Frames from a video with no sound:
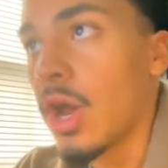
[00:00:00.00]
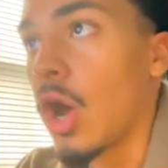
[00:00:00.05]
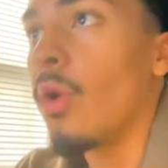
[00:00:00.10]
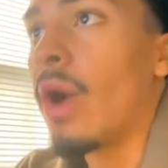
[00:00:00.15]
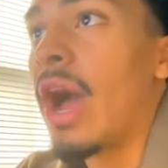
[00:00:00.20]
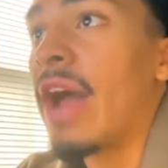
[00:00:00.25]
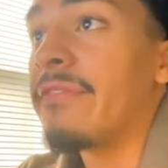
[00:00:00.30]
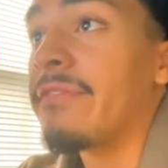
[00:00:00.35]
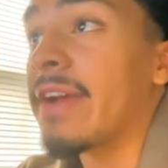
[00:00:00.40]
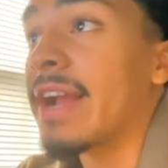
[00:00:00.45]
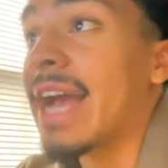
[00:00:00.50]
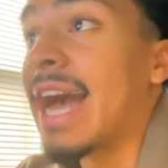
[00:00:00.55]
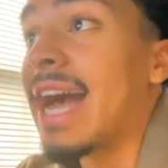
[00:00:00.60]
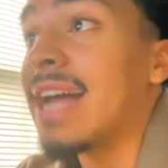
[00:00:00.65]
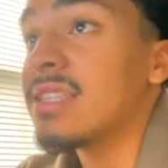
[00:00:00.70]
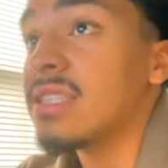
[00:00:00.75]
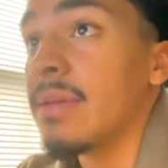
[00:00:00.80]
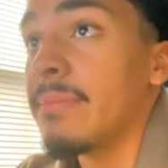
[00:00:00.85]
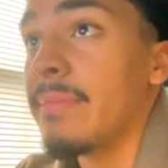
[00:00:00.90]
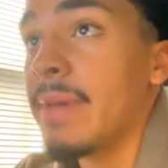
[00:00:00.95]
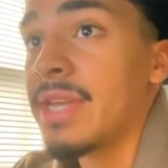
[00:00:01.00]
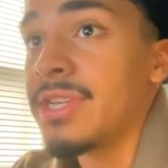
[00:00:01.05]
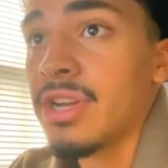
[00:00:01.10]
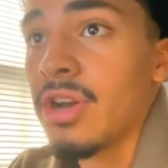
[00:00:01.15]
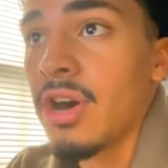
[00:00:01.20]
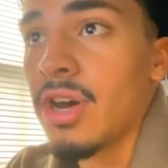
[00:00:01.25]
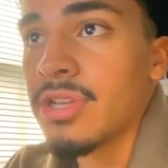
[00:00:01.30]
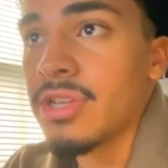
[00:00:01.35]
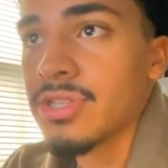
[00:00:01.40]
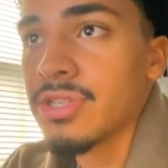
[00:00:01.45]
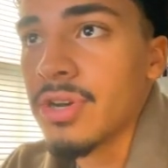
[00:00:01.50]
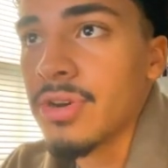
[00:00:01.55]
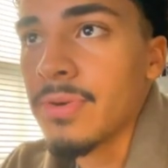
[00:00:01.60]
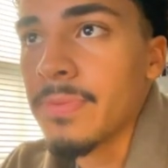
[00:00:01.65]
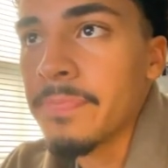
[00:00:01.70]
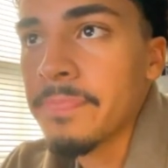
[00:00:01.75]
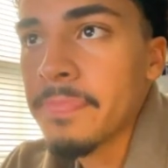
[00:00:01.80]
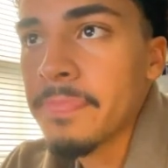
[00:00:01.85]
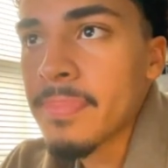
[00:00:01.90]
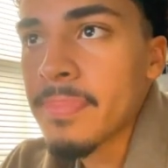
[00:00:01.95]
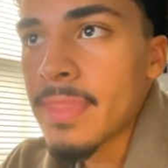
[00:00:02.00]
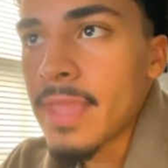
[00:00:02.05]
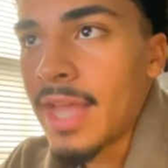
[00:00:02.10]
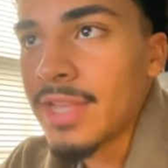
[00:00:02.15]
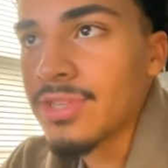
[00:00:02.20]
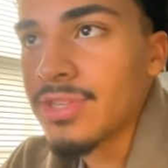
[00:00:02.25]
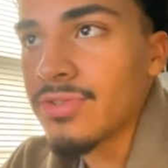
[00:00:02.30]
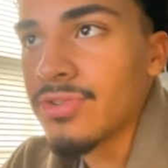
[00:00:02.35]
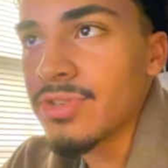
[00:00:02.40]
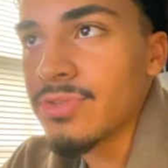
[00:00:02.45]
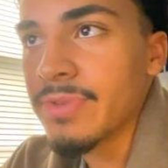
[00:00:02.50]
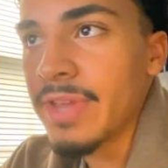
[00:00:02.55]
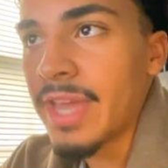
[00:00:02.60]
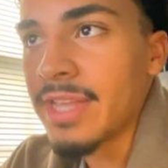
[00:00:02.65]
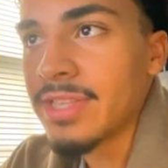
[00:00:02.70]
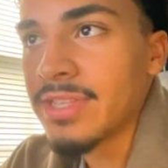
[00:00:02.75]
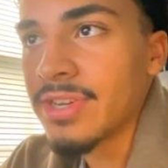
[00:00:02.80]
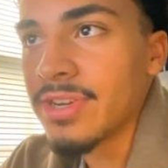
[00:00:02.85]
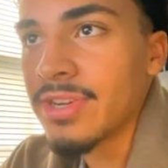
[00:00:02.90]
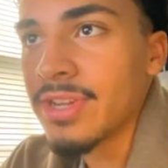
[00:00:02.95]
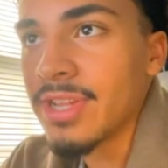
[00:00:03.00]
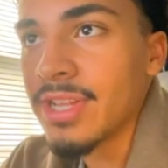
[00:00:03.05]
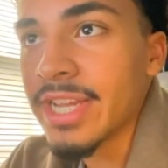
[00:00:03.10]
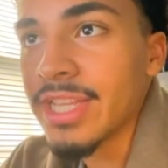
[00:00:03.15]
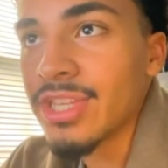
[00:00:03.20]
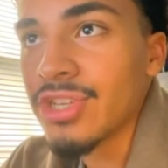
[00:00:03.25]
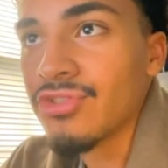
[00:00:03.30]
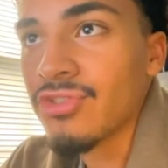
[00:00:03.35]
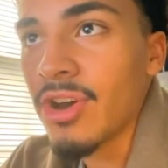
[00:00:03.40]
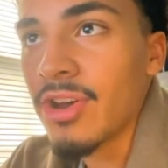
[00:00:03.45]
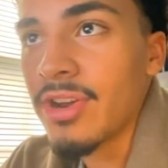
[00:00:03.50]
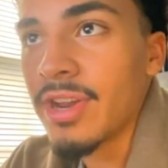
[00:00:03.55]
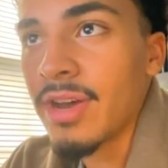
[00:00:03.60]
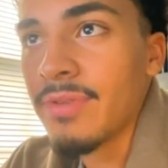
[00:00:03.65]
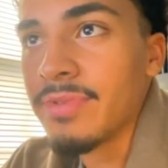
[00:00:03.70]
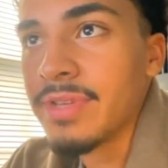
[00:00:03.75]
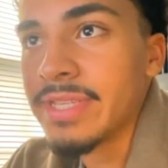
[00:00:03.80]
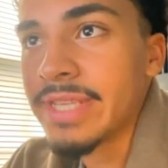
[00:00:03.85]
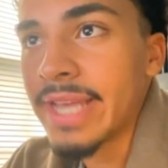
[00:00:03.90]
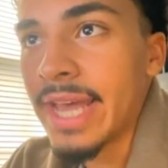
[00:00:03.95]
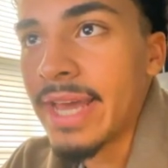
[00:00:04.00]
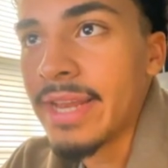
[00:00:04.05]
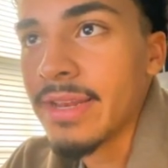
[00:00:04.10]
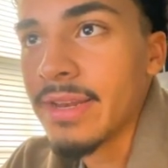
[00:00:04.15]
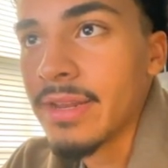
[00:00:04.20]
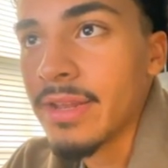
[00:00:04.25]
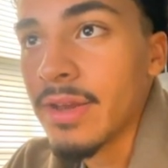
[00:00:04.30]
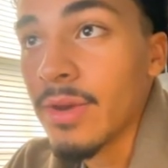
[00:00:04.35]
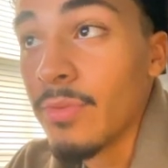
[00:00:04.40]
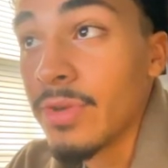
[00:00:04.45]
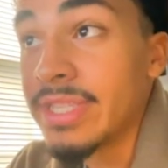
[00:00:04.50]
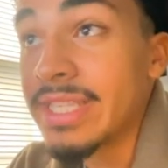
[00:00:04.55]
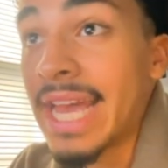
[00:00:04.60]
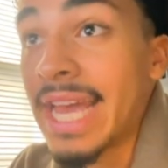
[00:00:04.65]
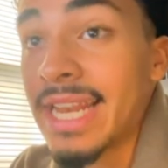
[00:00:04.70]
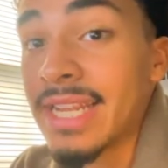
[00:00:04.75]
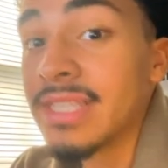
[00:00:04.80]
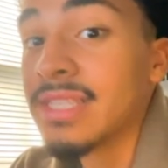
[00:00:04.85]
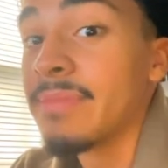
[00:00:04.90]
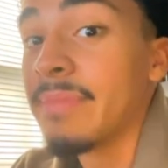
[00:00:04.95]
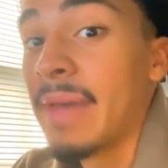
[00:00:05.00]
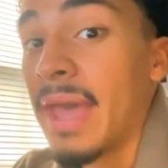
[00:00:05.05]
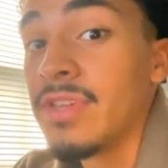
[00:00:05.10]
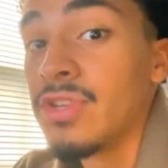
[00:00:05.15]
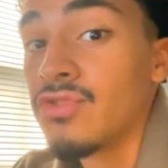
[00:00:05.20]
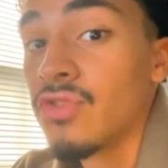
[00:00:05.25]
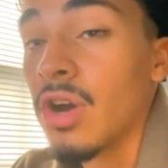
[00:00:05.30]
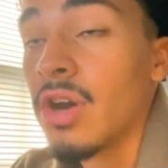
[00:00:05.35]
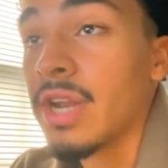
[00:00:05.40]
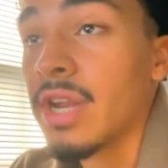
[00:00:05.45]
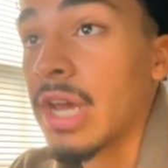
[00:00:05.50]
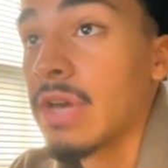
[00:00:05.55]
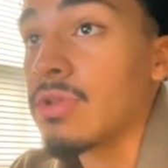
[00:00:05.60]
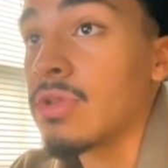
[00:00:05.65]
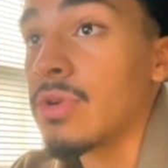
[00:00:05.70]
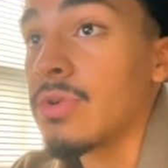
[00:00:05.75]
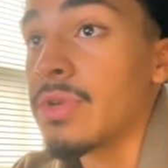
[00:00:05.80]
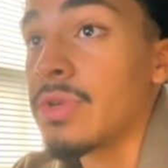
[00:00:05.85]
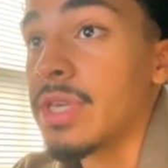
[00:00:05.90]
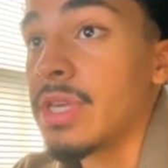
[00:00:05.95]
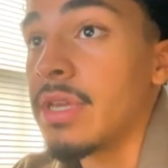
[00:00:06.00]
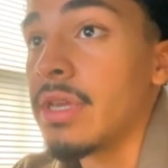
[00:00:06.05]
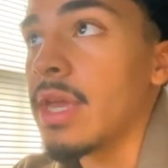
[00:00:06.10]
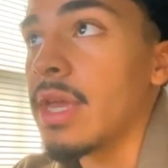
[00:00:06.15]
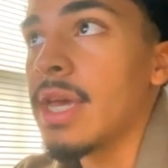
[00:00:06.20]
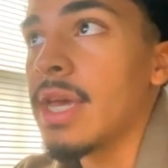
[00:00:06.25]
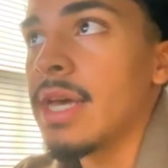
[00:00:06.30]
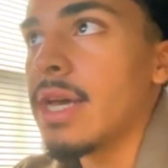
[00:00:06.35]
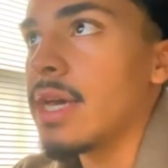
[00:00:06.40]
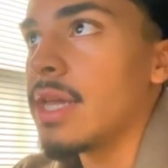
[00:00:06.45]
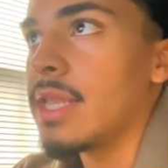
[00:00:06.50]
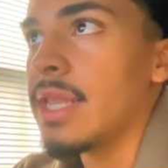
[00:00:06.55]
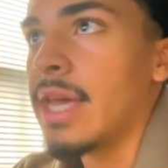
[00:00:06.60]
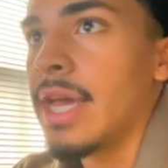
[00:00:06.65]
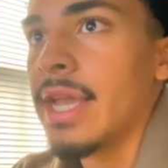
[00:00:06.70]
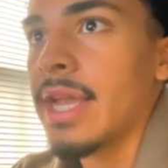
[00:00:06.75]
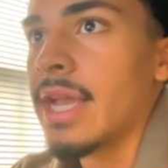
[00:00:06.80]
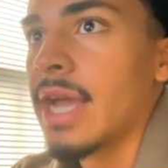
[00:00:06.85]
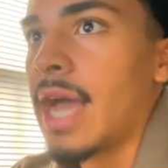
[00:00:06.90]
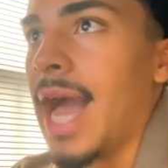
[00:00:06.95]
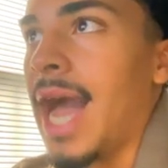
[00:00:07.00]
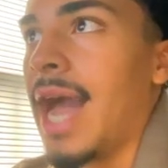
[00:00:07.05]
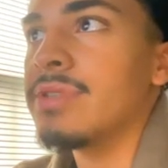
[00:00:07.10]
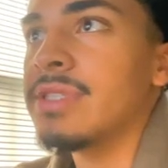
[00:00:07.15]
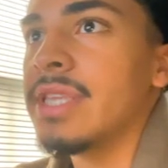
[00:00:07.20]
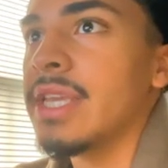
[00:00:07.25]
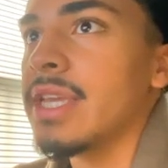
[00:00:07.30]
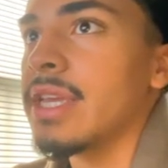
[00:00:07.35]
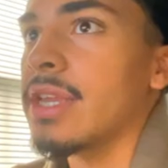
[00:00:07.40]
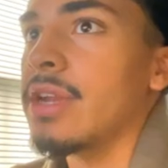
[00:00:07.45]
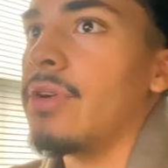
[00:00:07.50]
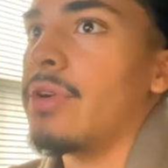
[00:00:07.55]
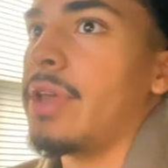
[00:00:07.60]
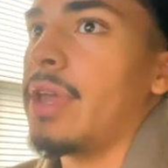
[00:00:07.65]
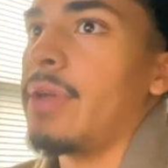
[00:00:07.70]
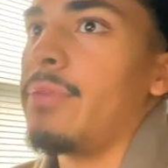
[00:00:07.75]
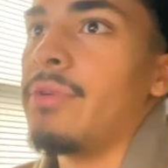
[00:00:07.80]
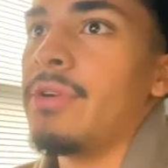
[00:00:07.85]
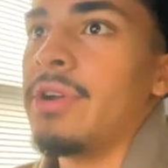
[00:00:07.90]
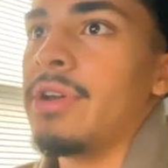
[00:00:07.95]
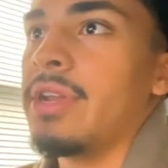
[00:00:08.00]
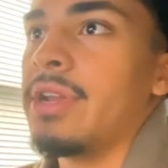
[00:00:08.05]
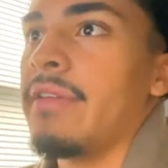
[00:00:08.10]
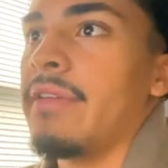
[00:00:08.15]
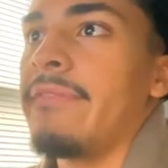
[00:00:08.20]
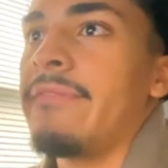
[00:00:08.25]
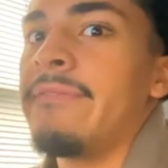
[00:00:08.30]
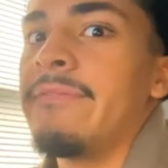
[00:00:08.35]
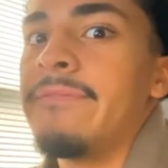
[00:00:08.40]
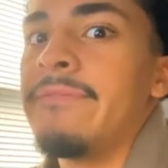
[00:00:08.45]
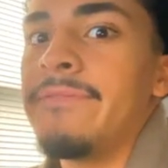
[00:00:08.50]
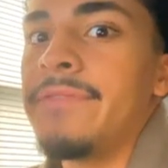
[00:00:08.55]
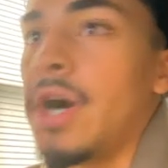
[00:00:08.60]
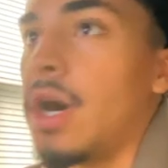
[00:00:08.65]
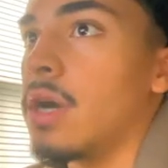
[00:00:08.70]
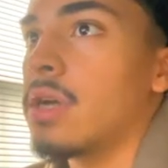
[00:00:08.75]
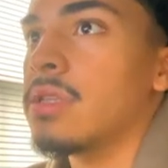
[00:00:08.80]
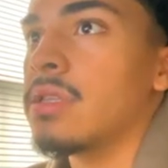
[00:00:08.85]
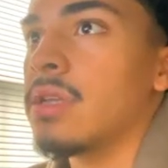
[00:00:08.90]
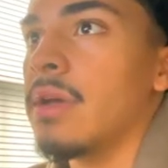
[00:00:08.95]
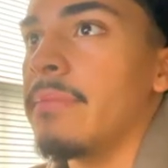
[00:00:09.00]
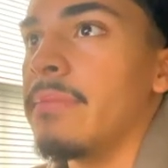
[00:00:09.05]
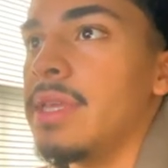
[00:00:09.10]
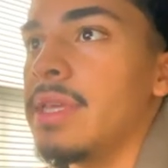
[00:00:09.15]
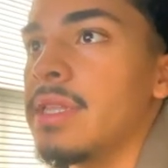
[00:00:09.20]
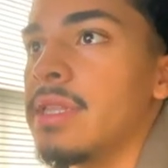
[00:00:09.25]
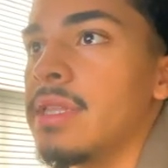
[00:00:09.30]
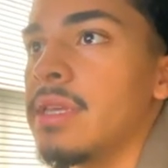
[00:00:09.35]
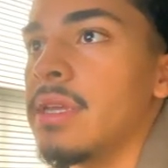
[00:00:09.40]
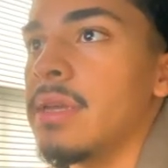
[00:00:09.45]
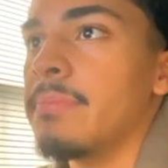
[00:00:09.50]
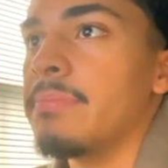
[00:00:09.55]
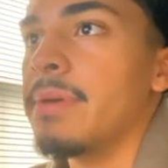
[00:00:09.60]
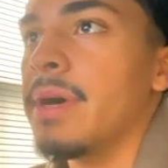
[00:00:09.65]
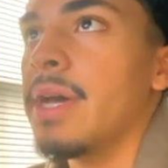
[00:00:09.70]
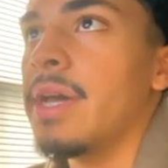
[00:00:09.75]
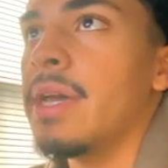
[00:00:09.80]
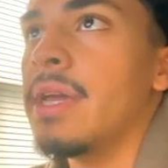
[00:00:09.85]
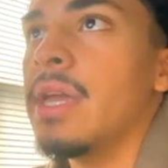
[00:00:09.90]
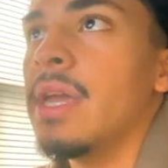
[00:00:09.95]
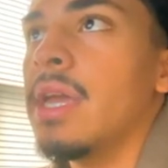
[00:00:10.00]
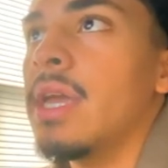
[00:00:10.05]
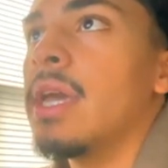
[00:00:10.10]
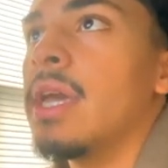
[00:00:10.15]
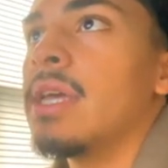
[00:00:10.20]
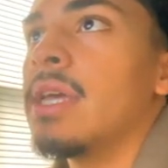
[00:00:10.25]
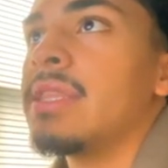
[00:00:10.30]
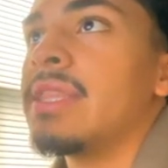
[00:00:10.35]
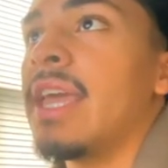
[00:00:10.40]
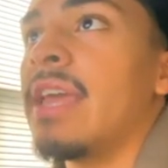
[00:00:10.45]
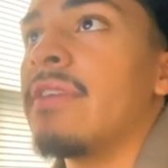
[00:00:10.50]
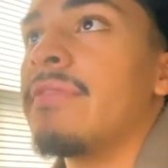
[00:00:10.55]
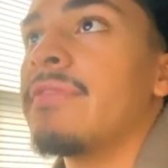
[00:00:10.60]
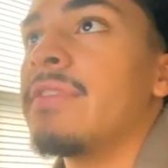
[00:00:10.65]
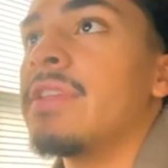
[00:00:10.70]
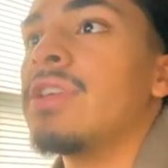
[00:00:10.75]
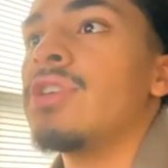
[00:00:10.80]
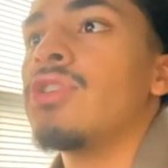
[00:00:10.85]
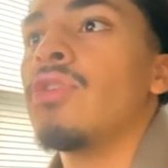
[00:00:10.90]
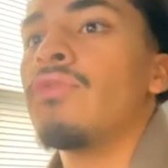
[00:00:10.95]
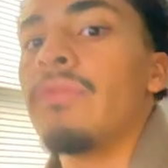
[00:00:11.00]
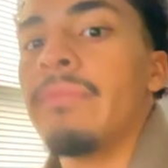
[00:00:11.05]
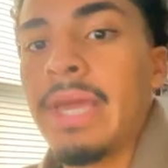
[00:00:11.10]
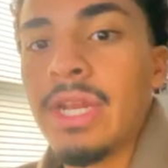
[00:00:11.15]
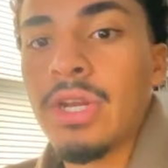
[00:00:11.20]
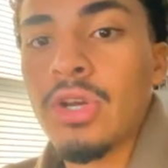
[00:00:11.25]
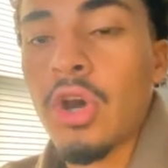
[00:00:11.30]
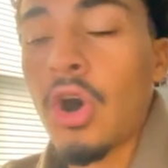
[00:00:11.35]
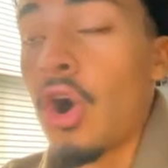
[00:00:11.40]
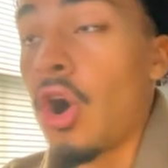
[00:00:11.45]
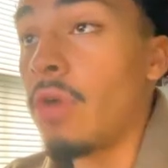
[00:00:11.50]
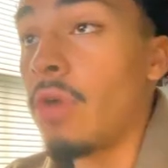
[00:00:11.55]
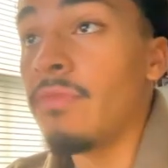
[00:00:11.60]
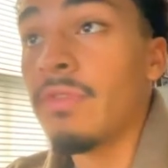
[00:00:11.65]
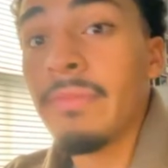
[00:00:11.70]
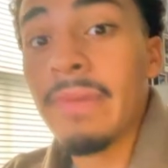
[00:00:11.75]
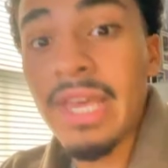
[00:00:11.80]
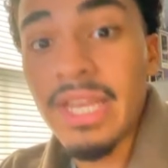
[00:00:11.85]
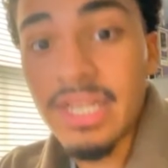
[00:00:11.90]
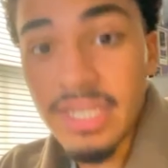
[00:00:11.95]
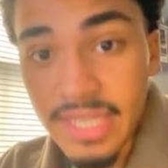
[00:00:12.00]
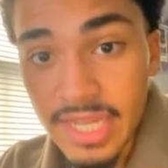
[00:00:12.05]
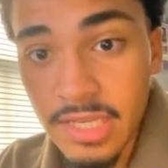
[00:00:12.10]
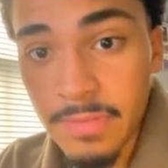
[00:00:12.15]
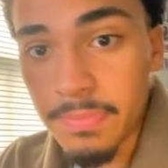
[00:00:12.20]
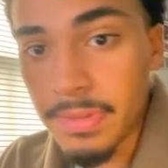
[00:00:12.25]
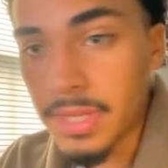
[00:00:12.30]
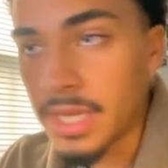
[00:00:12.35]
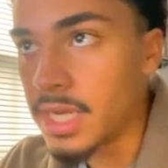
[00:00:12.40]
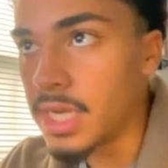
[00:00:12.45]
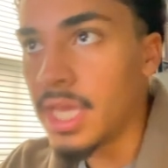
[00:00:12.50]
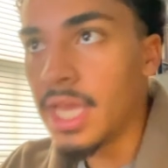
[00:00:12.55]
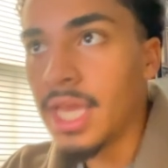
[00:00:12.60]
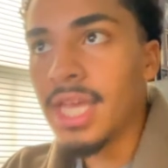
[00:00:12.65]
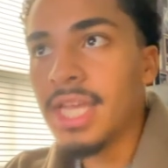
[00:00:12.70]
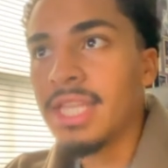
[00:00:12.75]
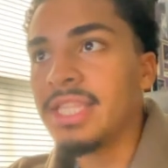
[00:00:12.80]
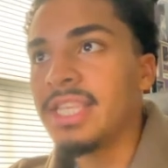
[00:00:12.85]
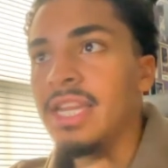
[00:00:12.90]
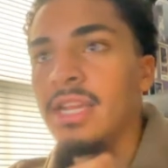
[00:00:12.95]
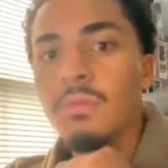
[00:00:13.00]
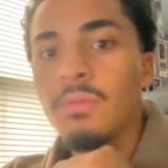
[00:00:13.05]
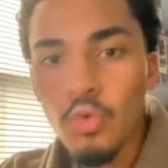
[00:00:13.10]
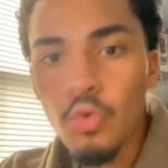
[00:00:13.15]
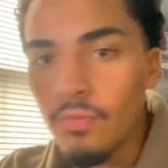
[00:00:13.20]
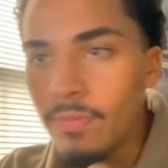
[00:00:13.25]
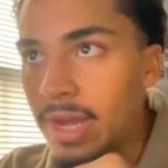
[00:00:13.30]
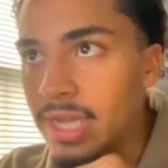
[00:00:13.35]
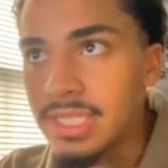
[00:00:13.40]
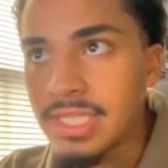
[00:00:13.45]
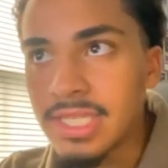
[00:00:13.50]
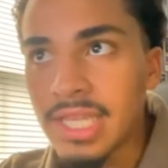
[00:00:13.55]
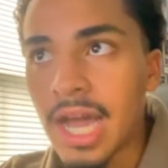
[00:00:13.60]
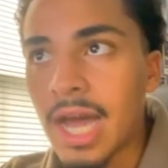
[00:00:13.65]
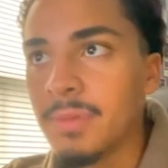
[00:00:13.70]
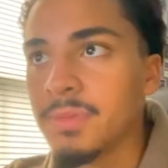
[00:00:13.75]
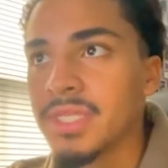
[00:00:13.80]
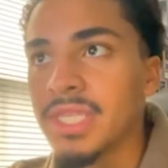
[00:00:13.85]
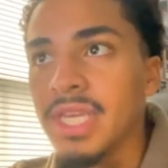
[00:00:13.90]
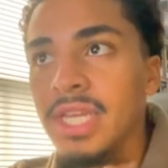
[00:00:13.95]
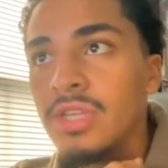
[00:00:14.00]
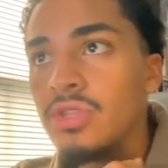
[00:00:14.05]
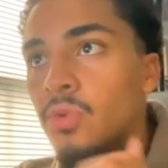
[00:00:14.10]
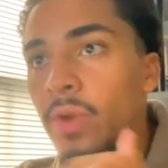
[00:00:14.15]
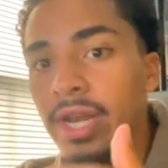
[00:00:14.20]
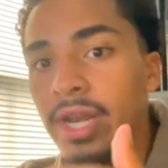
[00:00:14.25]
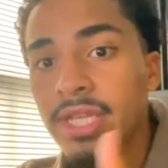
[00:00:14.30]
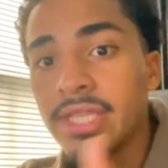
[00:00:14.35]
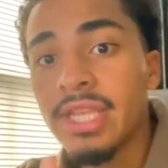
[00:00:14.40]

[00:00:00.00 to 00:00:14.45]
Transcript: I forgot to mention also, as soon as we entered, look at the drawdown we sat in. We sat in some heavy drawdown, low-key. Like, I was thinking, okay, we're going to get fucked immediately. But, thankfully, you know, remained calm, remained disciplined, didn't move my stops, didn't do anything,